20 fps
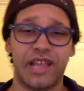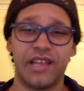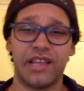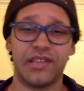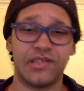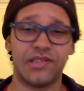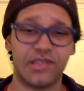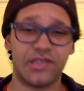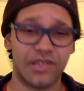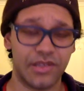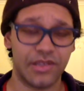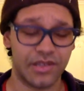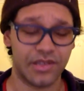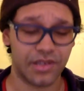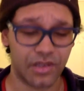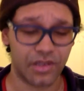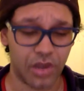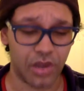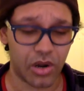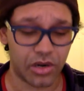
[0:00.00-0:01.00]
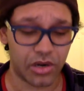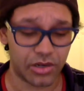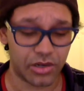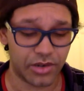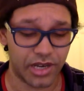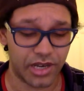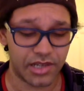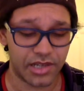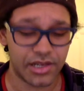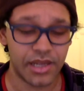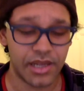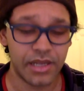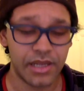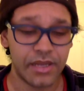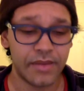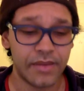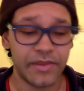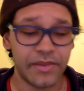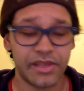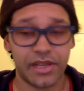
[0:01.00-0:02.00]
hands in the car crash,
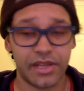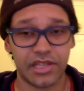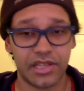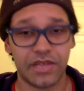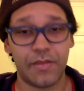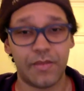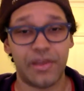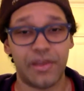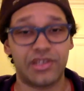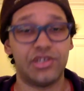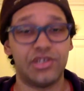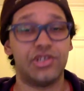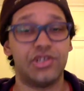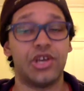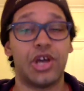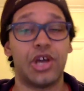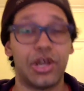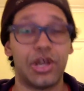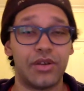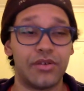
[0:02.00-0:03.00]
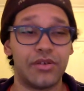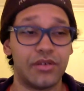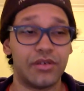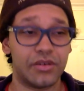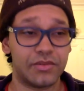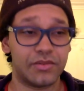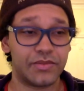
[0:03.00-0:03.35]
he gets a message on